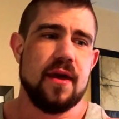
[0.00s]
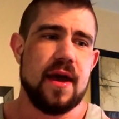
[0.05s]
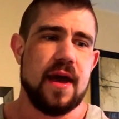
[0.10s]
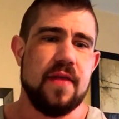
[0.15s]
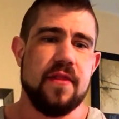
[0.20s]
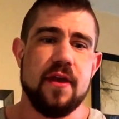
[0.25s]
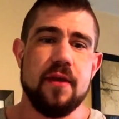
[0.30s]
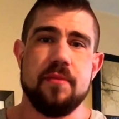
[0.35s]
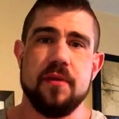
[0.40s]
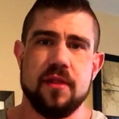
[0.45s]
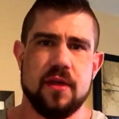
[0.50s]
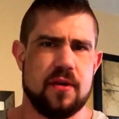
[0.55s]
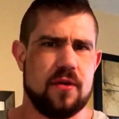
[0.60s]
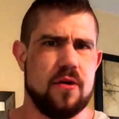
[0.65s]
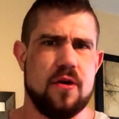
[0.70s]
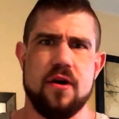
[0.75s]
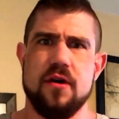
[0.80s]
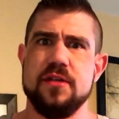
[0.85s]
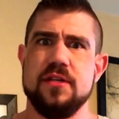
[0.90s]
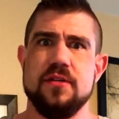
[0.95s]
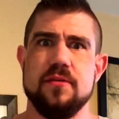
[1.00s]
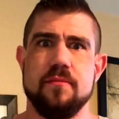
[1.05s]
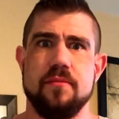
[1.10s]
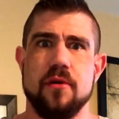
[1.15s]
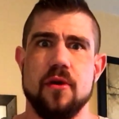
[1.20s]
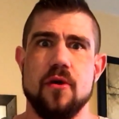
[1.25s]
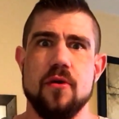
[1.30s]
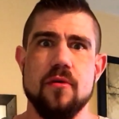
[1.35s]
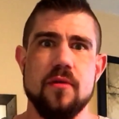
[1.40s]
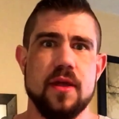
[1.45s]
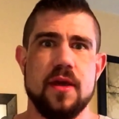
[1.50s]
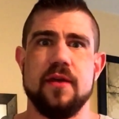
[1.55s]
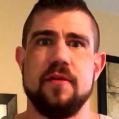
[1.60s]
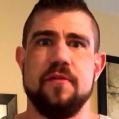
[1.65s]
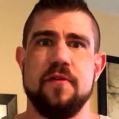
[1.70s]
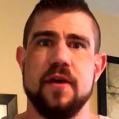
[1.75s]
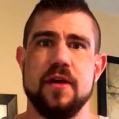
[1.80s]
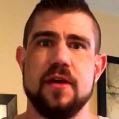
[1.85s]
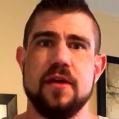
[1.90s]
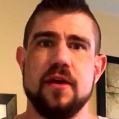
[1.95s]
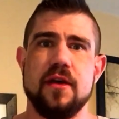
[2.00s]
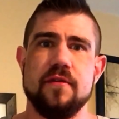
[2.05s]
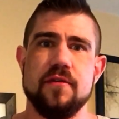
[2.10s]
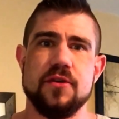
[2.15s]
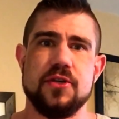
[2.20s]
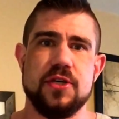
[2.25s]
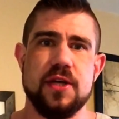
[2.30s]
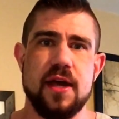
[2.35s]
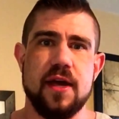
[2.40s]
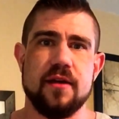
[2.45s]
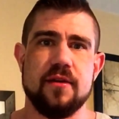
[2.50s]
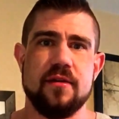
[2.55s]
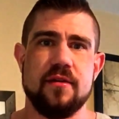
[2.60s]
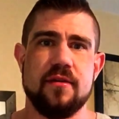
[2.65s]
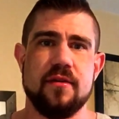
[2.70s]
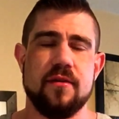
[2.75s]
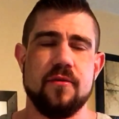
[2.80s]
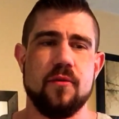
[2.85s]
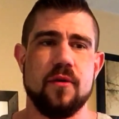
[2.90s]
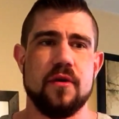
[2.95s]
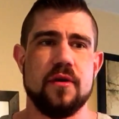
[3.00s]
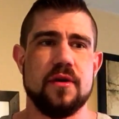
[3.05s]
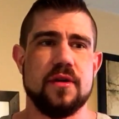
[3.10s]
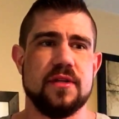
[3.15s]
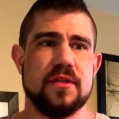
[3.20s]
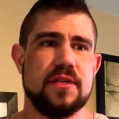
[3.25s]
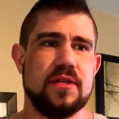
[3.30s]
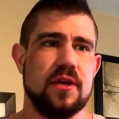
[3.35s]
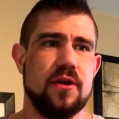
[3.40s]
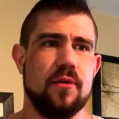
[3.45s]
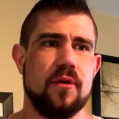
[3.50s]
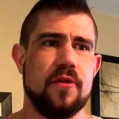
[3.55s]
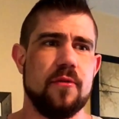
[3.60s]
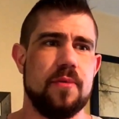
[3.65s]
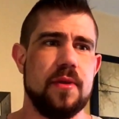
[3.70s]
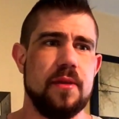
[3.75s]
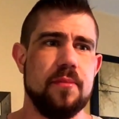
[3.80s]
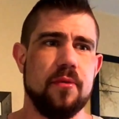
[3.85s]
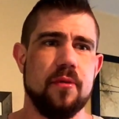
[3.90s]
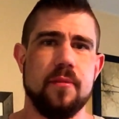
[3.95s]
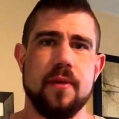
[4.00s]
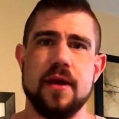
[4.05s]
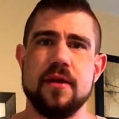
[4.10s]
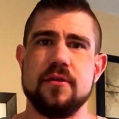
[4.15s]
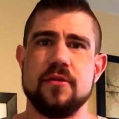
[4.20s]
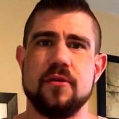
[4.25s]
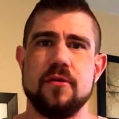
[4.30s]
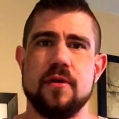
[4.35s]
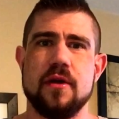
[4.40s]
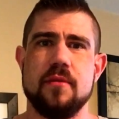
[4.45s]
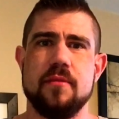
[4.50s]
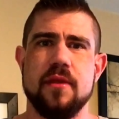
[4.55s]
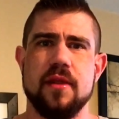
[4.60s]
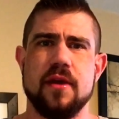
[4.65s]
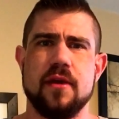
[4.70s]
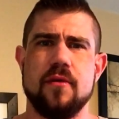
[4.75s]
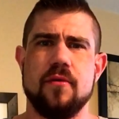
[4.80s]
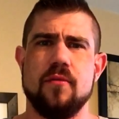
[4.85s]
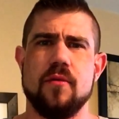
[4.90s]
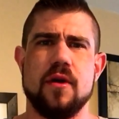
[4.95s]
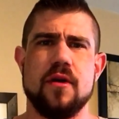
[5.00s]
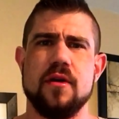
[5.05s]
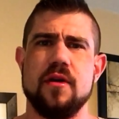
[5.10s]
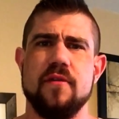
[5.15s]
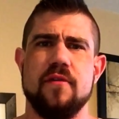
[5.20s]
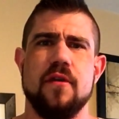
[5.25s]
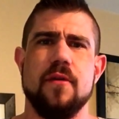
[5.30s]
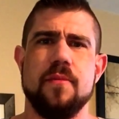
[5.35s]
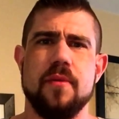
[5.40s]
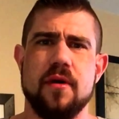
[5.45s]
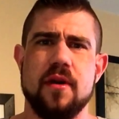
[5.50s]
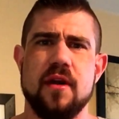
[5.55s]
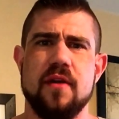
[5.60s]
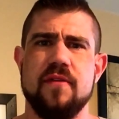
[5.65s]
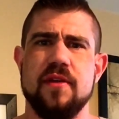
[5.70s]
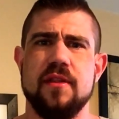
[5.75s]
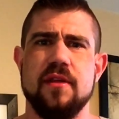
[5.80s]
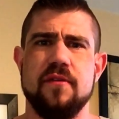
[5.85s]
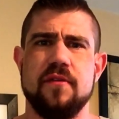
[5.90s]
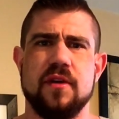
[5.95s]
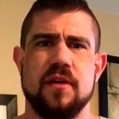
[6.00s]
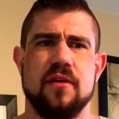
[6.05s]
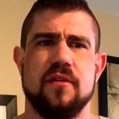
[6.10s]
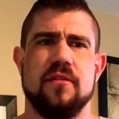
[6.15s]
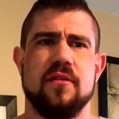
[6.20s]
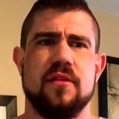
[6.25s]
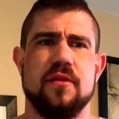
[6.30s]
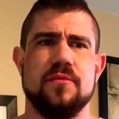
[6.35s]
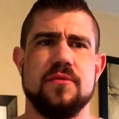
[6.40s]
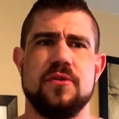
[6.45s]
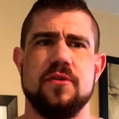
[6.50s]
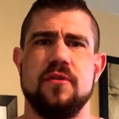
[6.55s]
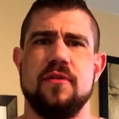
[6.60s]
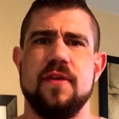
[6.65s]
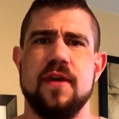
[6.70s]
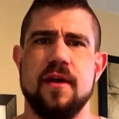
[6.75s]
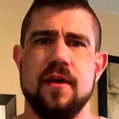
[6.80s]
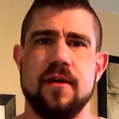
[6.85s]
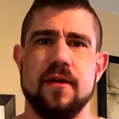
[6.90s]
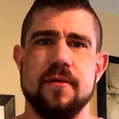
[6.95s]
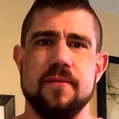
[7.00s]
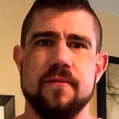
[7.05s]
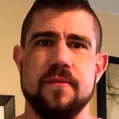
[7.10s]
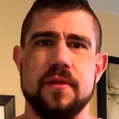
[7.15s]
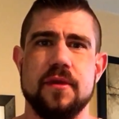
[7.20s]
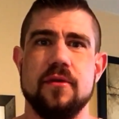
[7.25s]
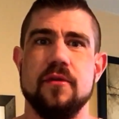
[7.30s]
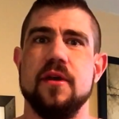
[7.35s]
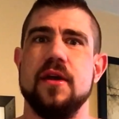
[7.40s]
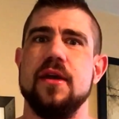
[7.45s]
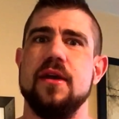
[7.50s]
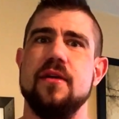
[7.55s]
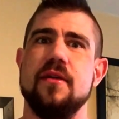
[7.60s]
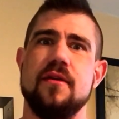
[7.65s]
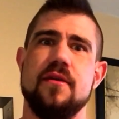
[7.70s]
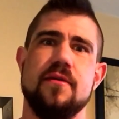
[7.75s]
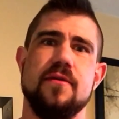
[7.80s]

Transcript: And they'd be like, awesome, bro. Like, fucking give her shit. Whereas, you know, other people might turn around and be like, why are you giving up on heavy lifting? I thought that was your thing. And you're like,